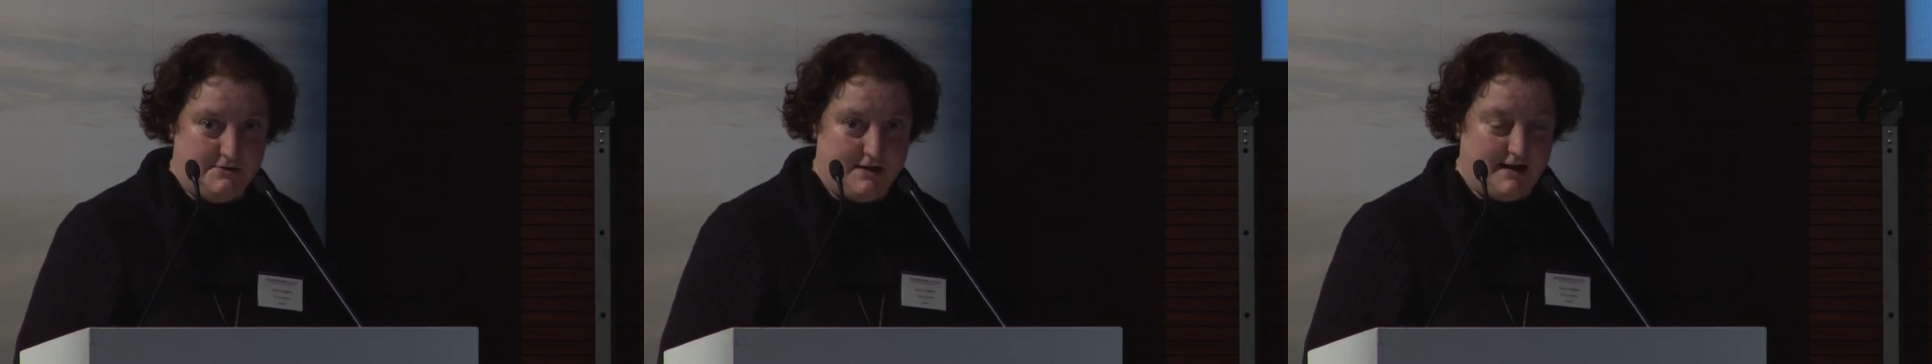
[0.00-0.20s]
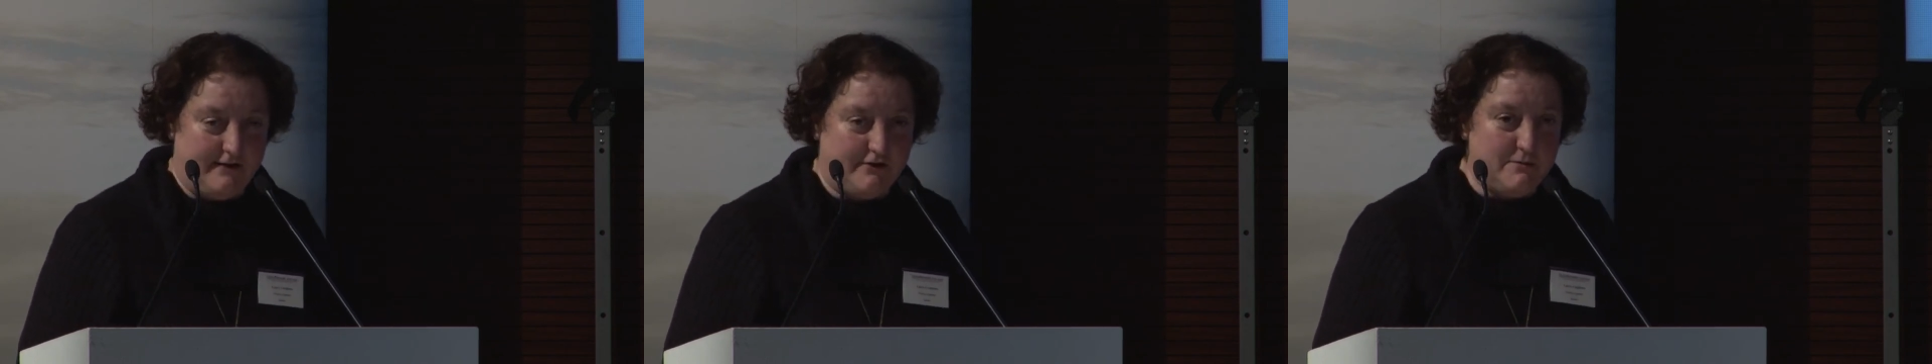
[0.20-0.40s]
You
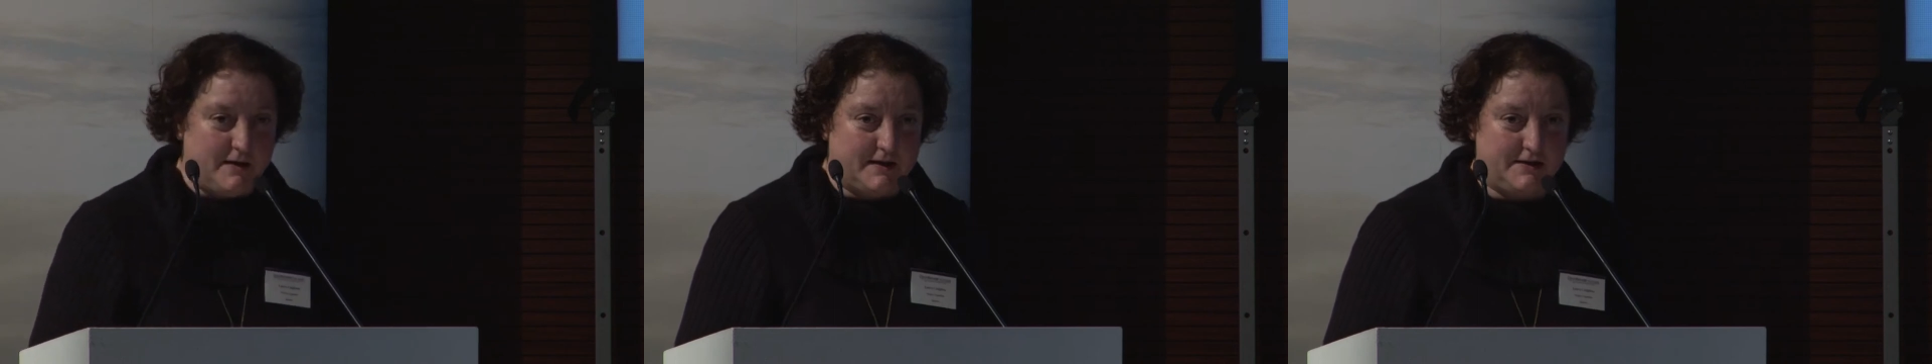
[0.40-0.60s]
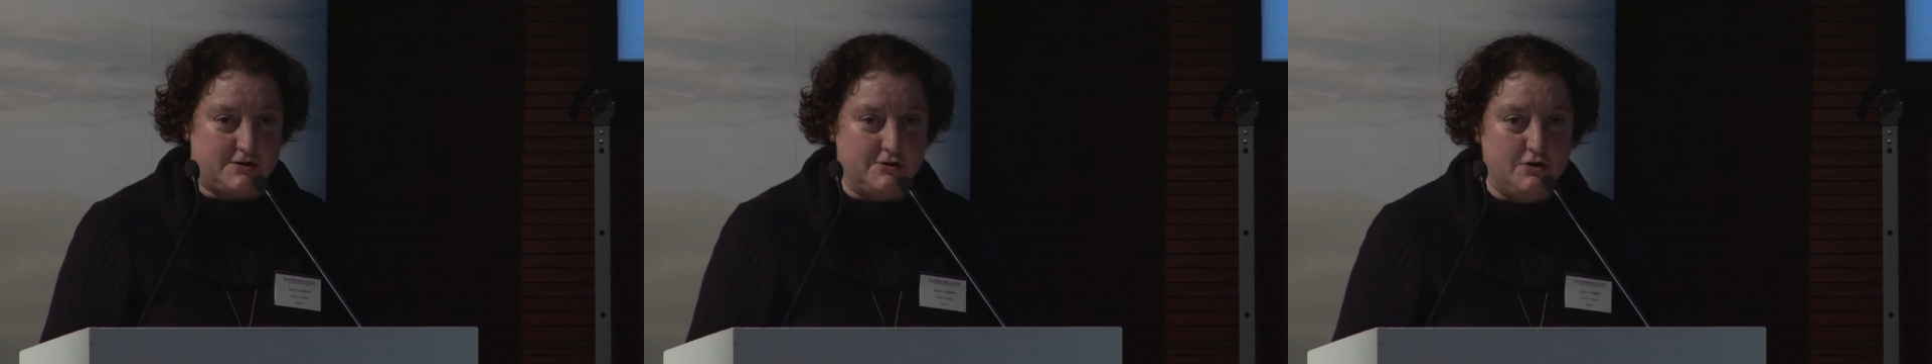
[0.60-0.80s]
need
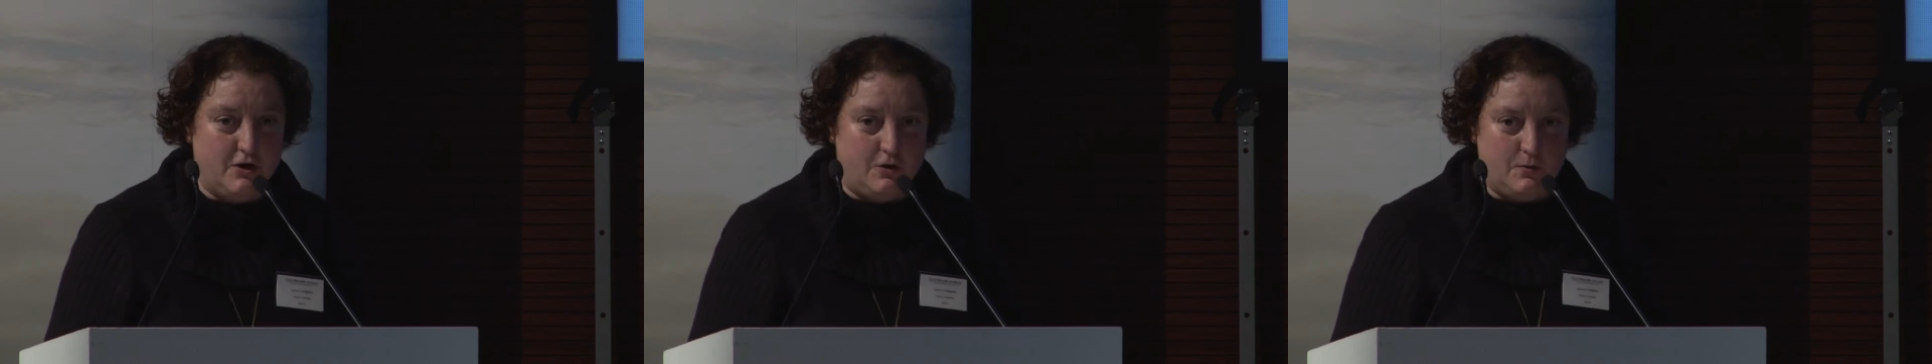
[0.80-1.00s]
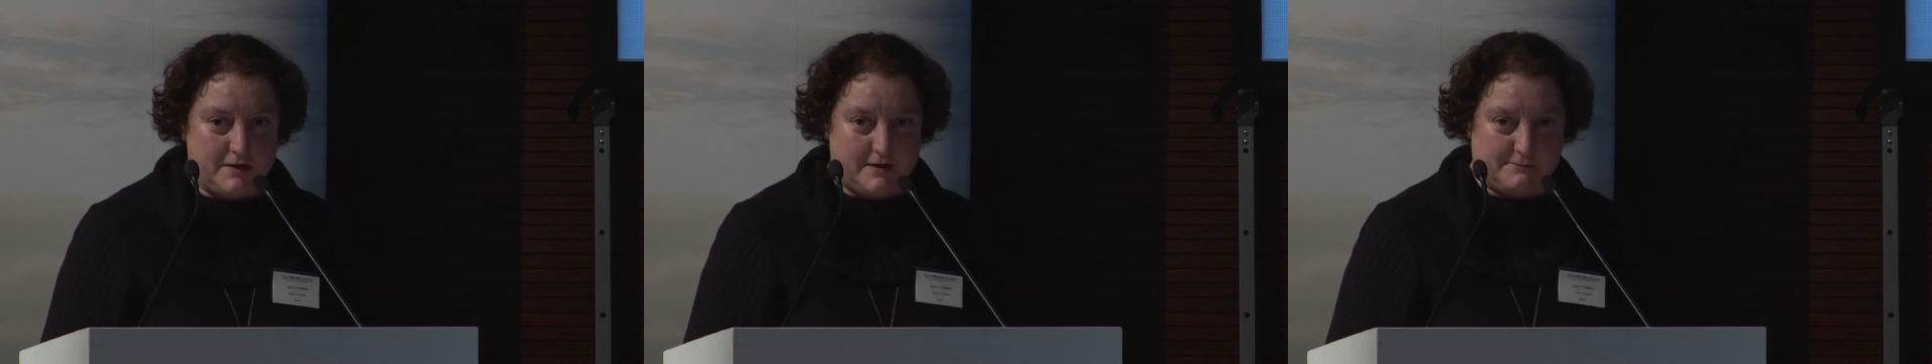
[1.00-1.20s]
everybody to
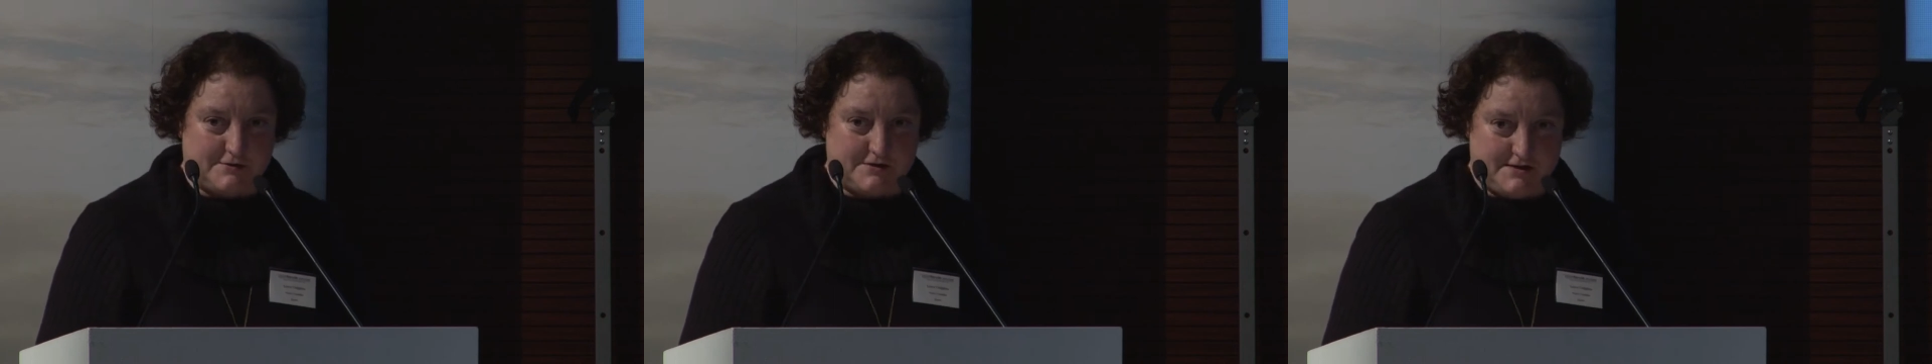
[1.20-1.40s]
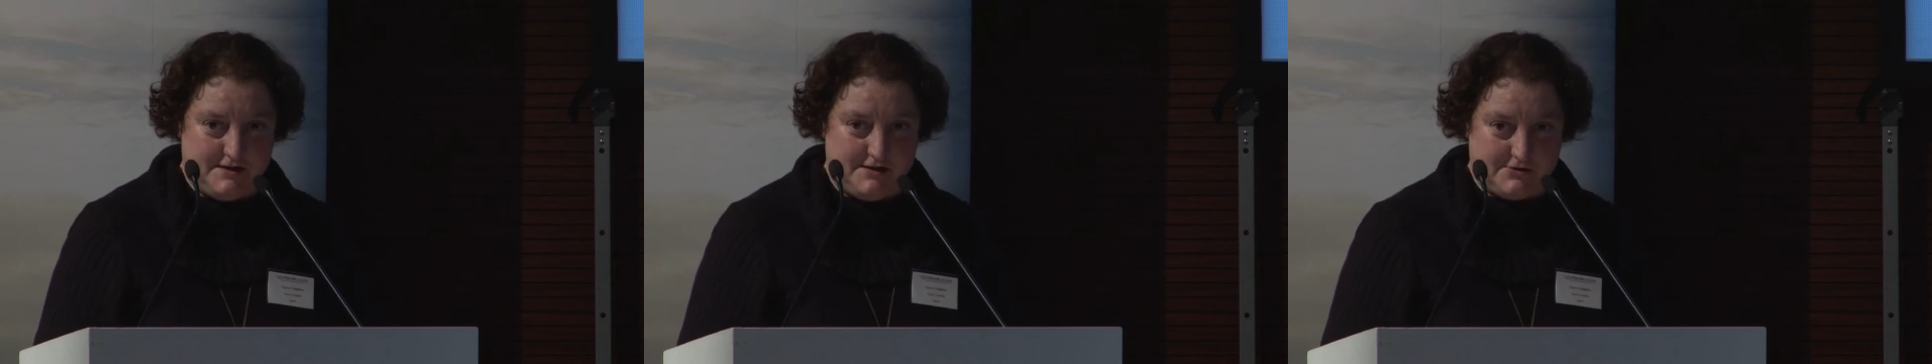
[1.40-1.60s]
know what the
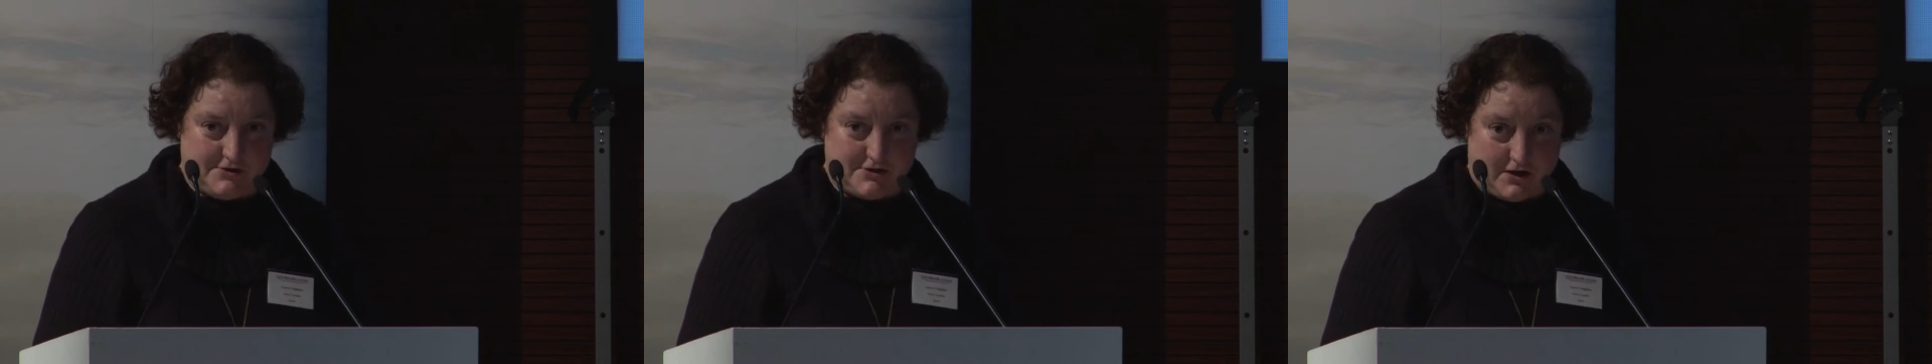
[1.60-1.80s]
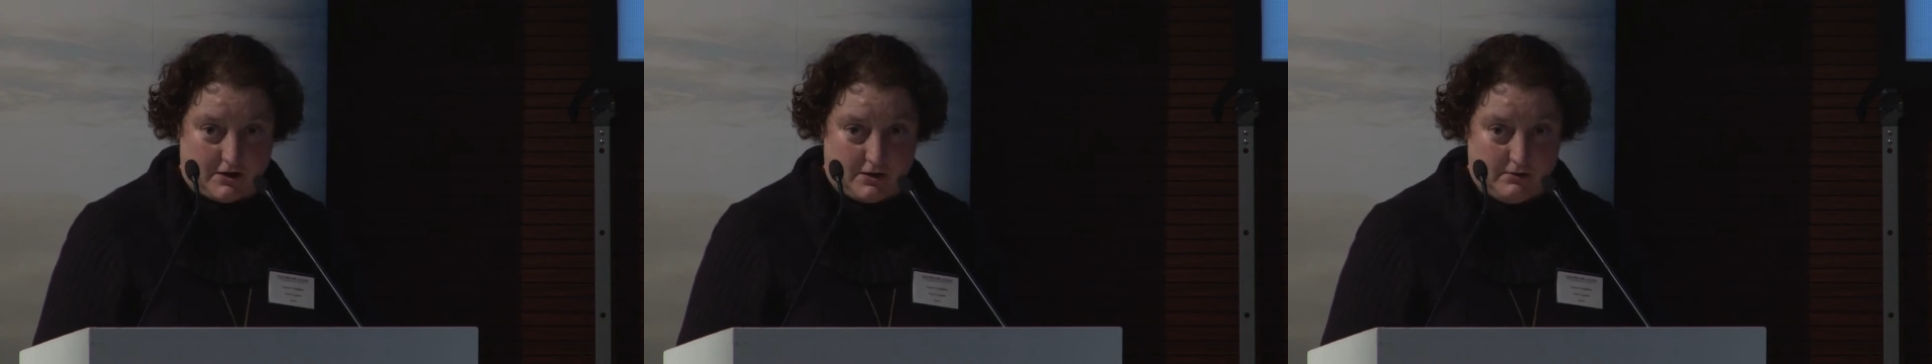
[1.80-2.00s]

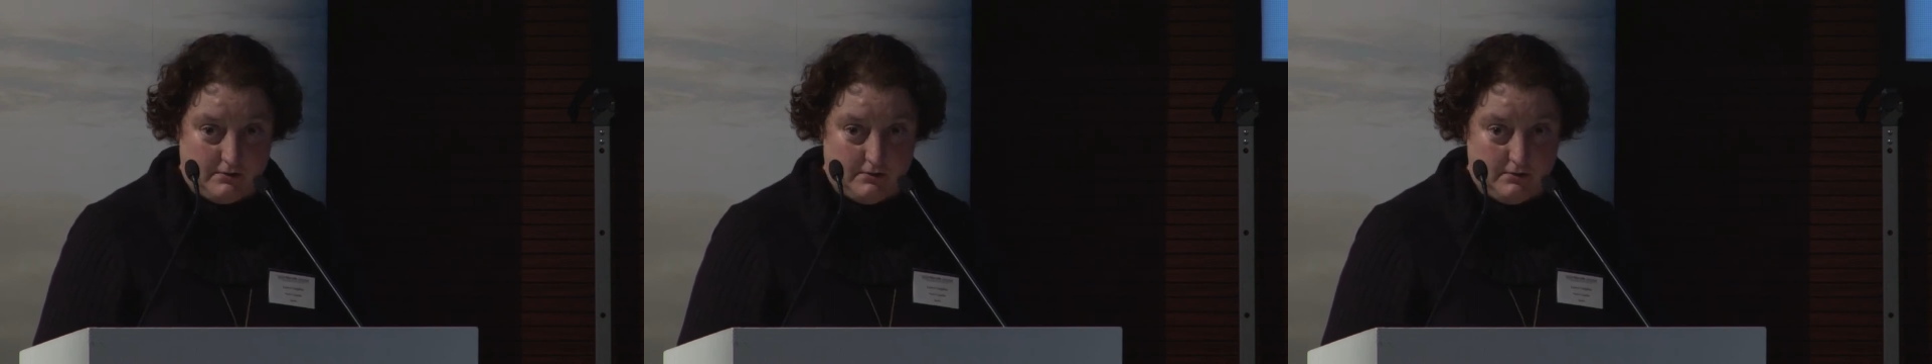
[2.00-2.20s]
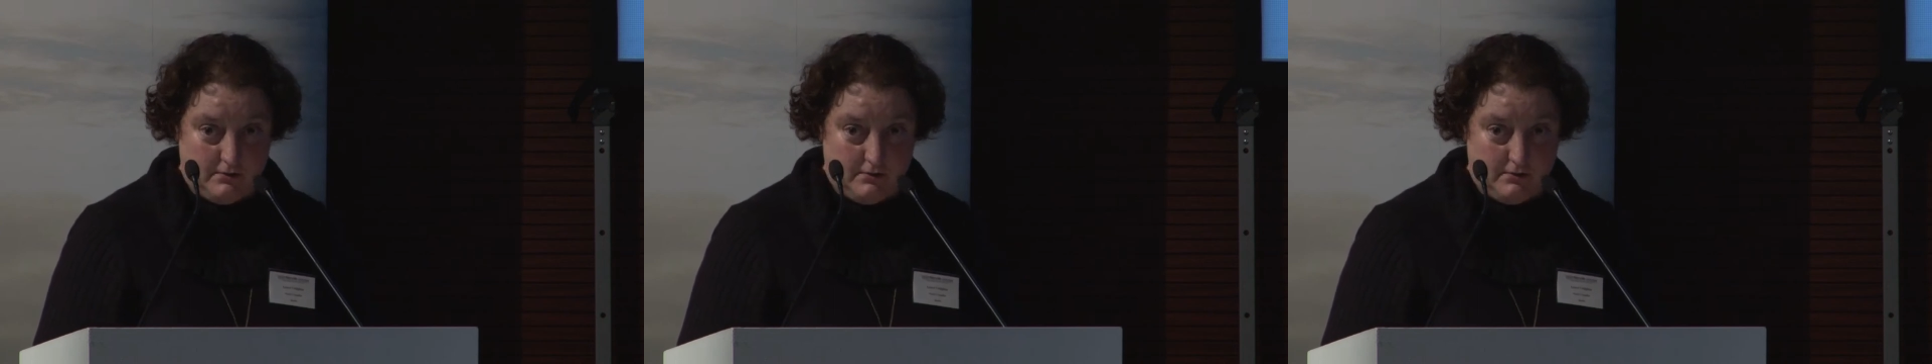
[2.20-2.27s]
procedures are,